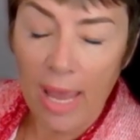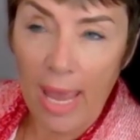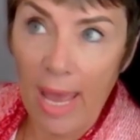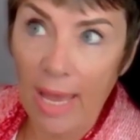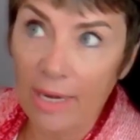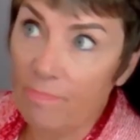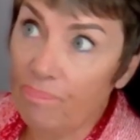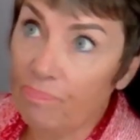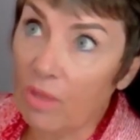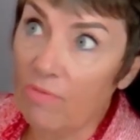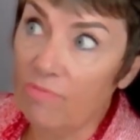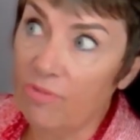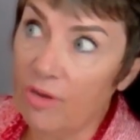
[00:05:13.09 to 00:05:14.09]
And
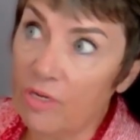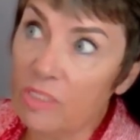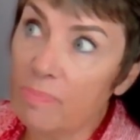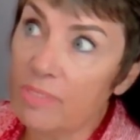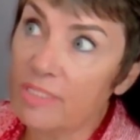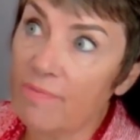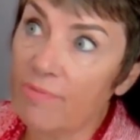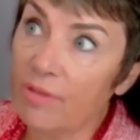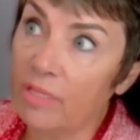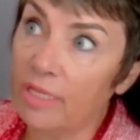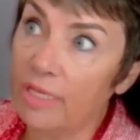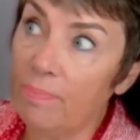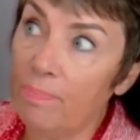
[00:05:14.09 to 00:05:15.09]
very
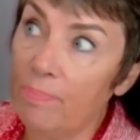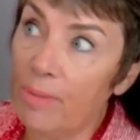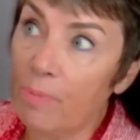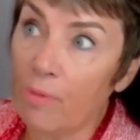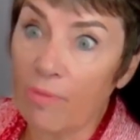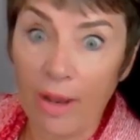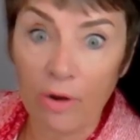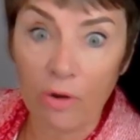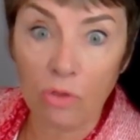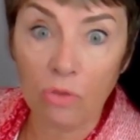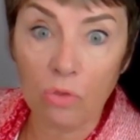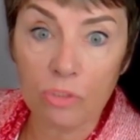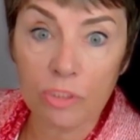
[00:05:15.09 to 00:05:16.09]
specifically, people that are
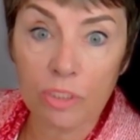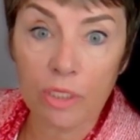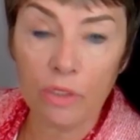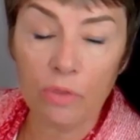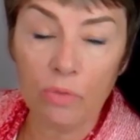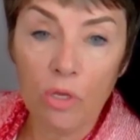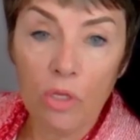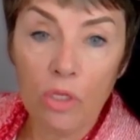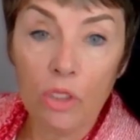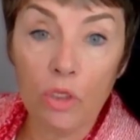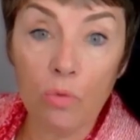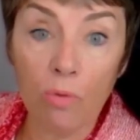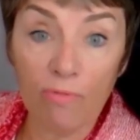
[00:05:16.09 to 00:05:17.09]
close to you,
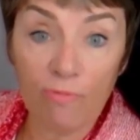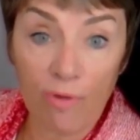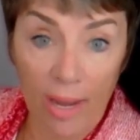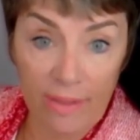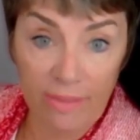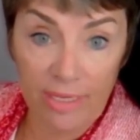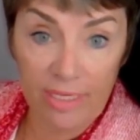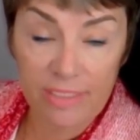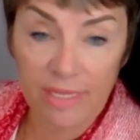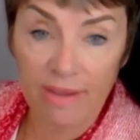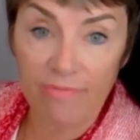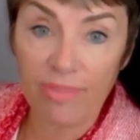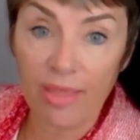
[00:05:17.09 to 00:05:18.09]
you will find this.
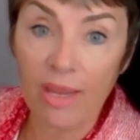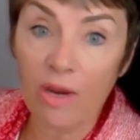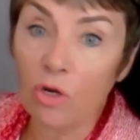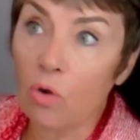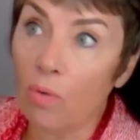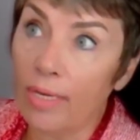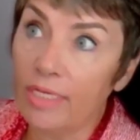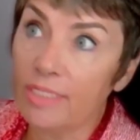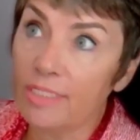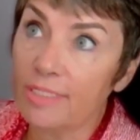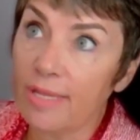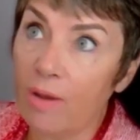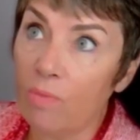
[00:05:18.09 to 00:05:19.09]
If they are going to
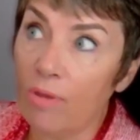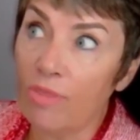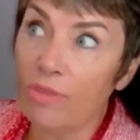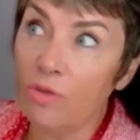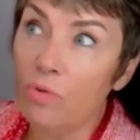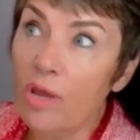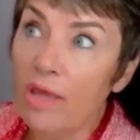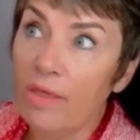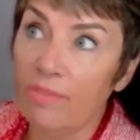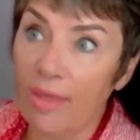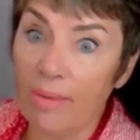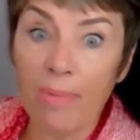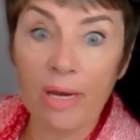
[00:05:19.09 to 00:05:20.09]
stay with you,
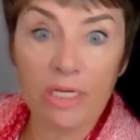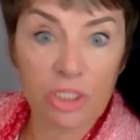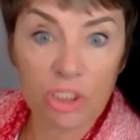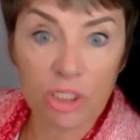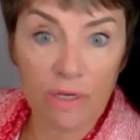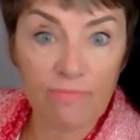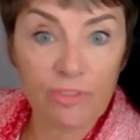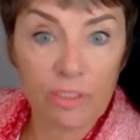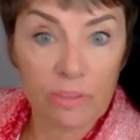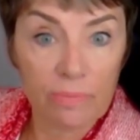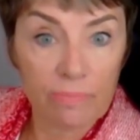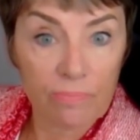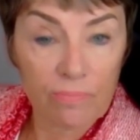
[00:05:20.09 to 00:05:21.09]
they must shift.